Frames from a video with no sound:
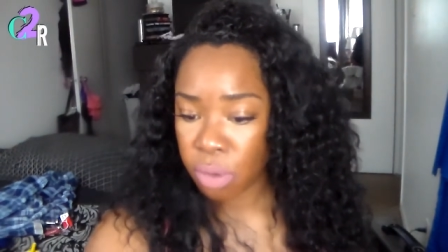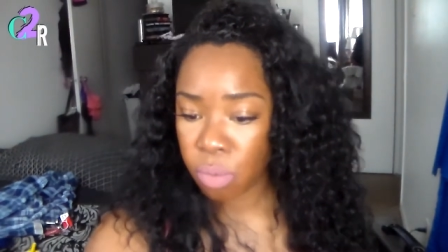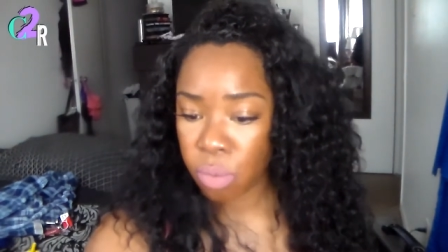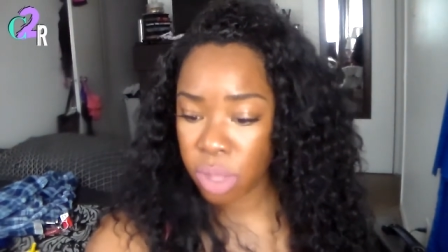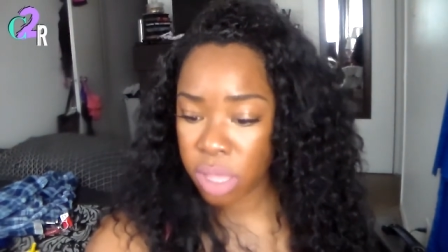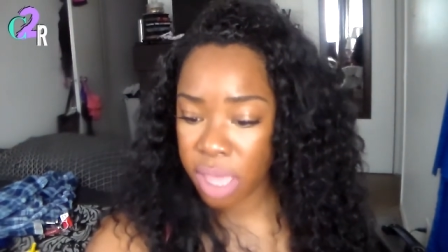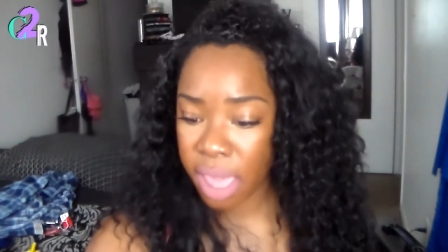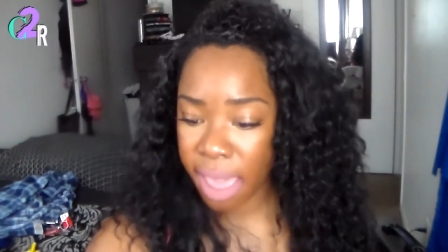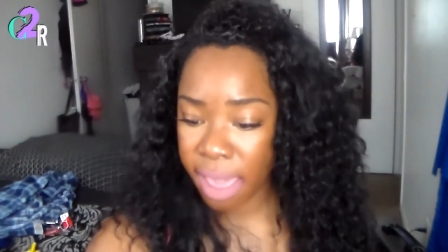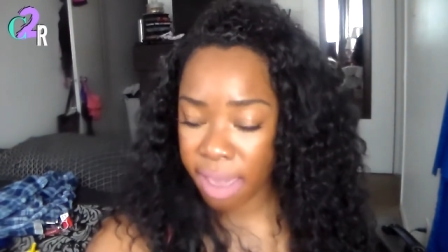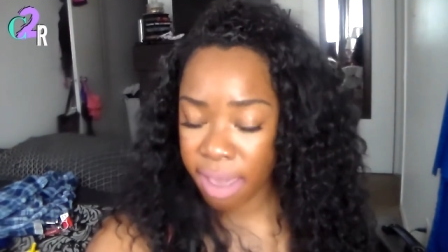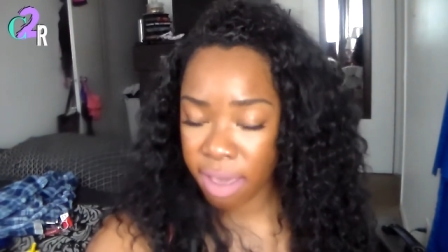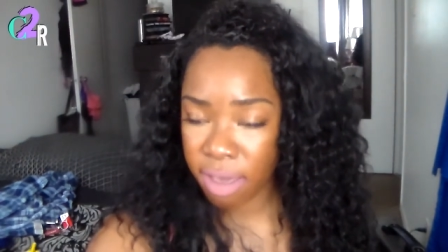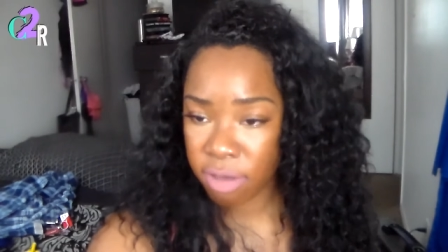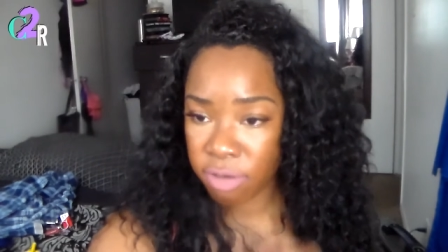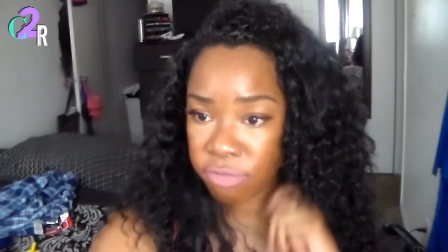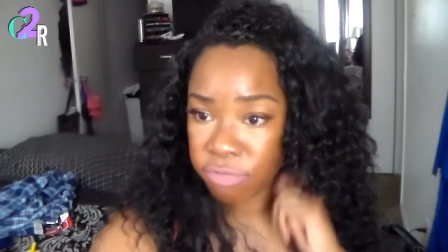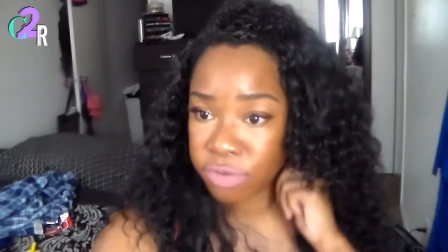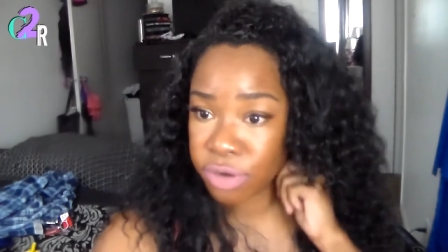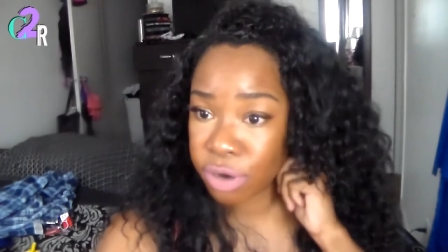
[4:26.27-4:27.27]
we
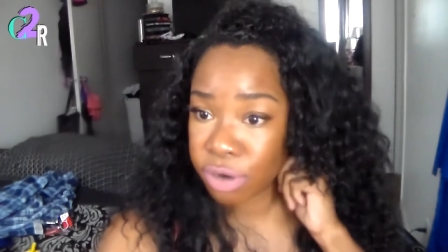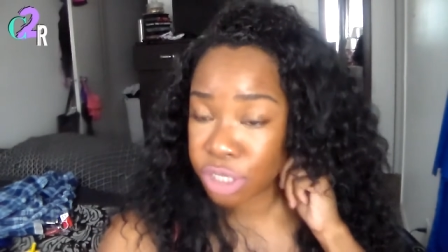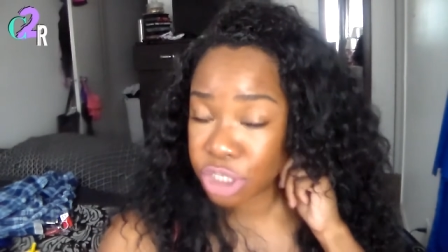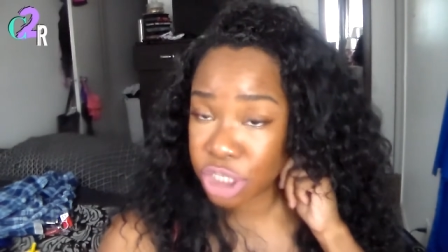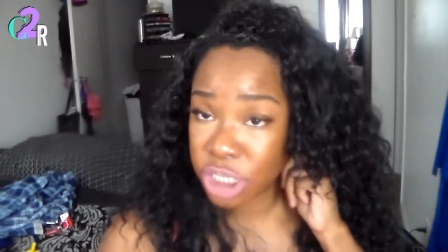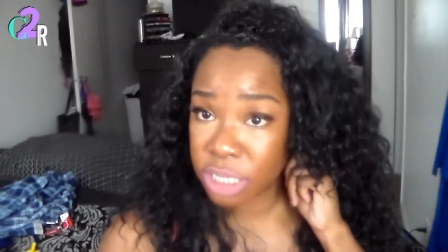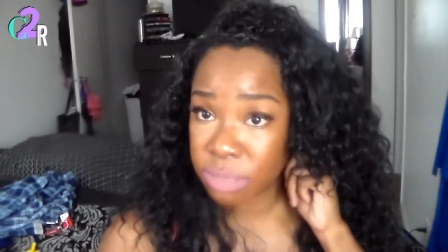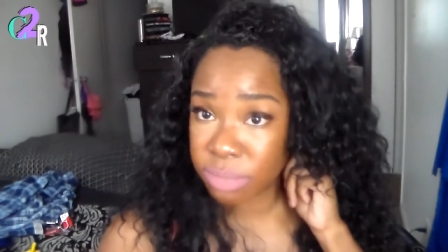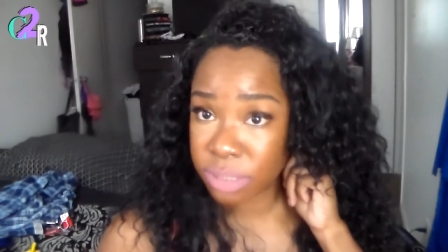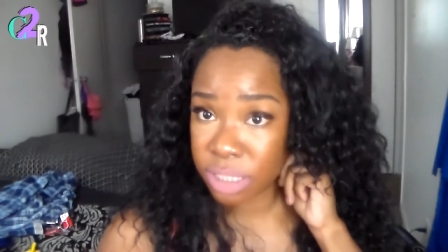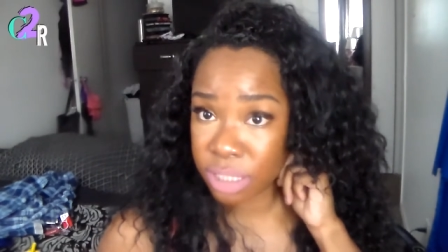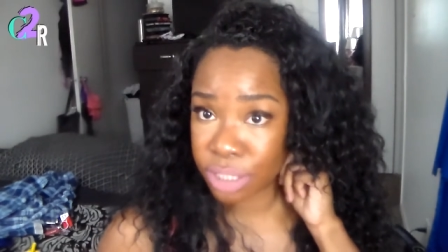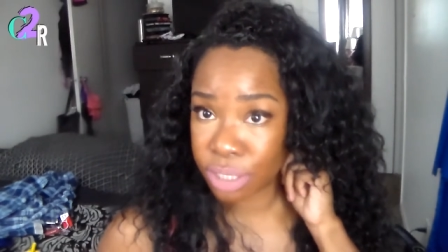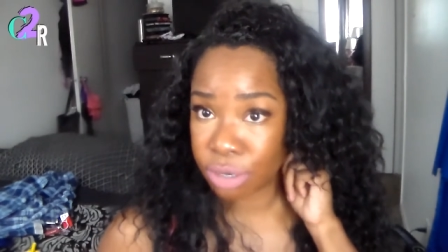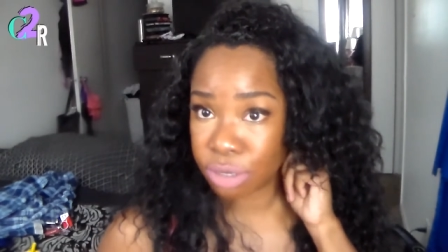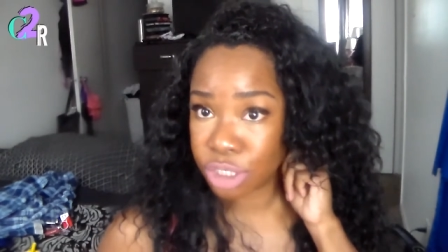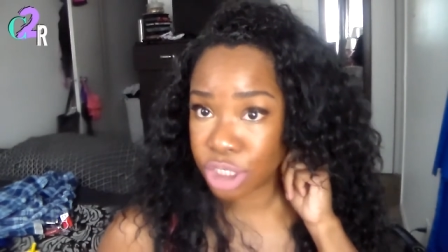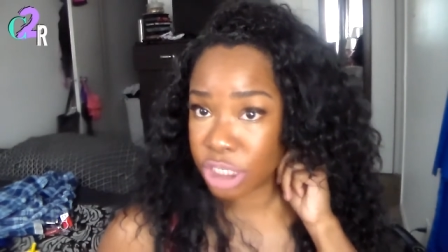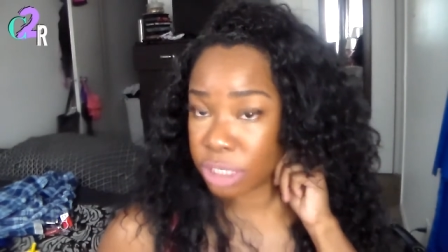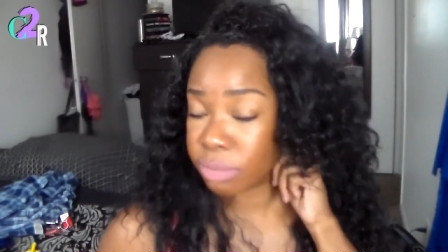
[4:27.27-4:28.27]
have Dirt Cheaps, and
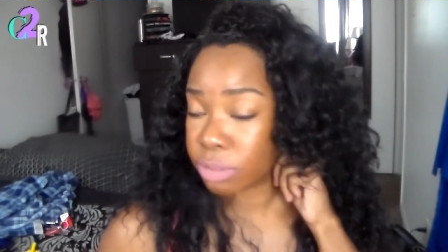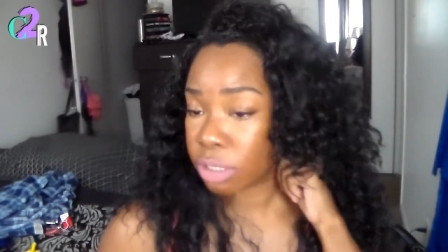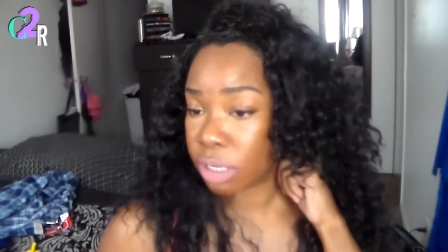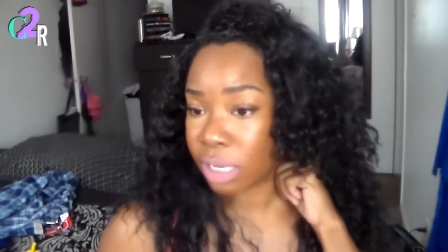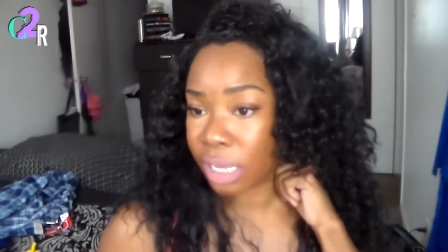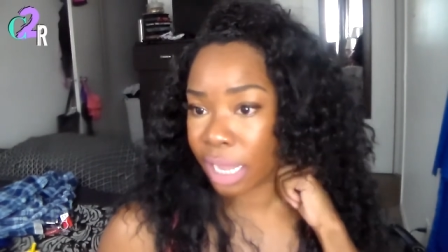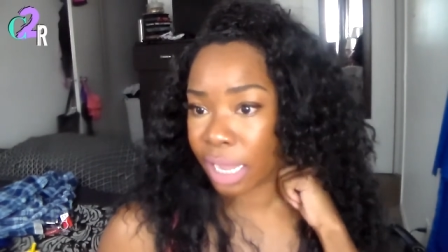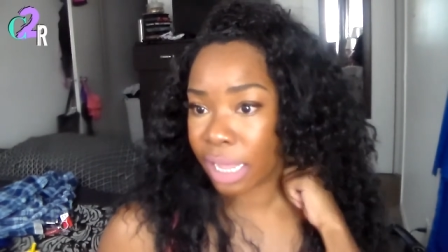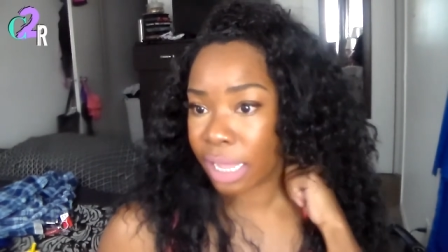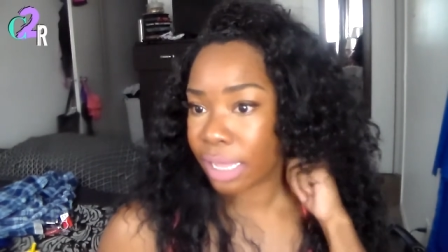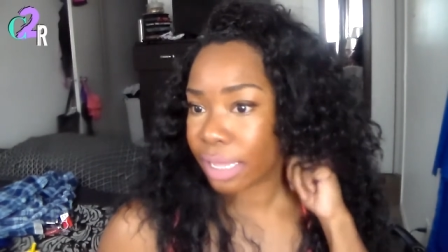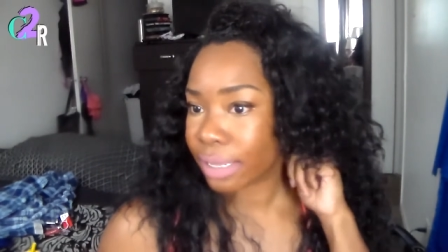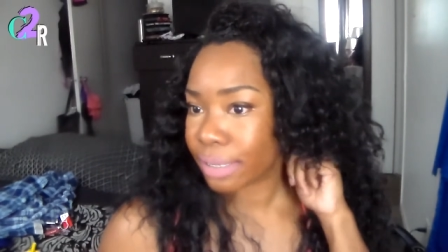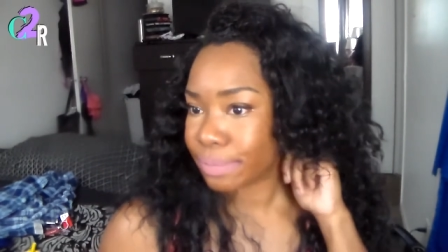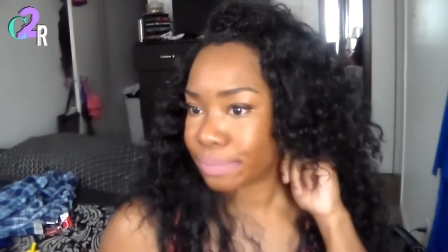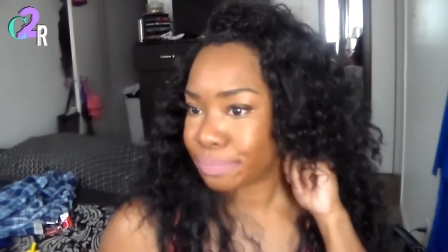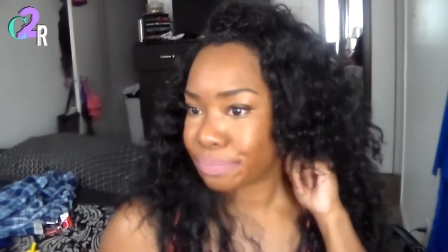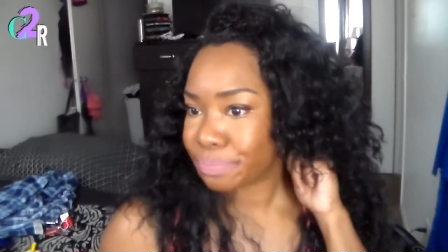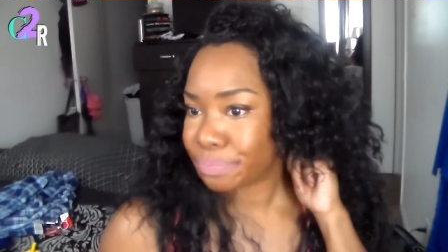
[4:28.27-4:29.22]
Dirt Cheaps are like,